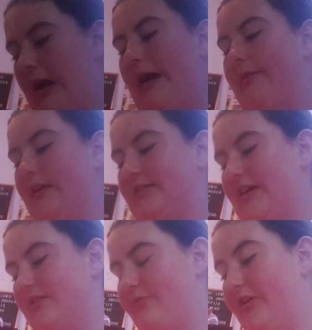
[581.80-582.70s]
And this
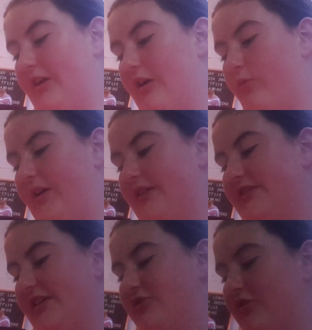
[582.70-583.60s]
says here, we
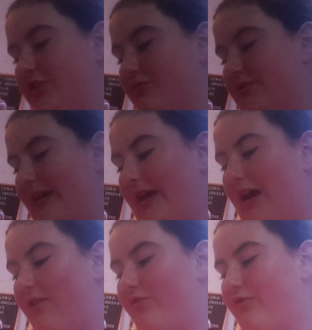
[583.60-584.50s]
insist on using
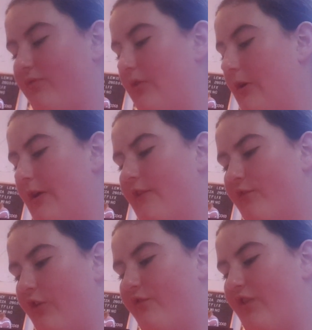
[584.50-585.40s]
hay
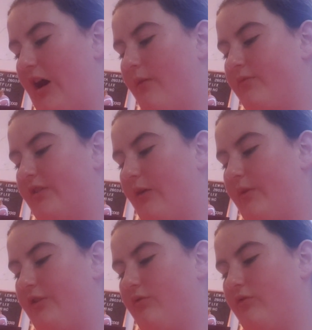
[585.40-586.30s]
from farms that
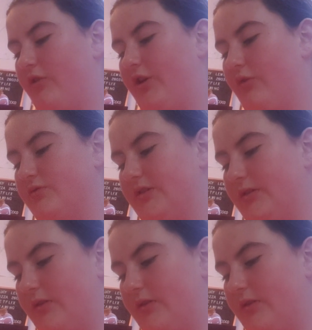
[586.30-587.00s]
we do not use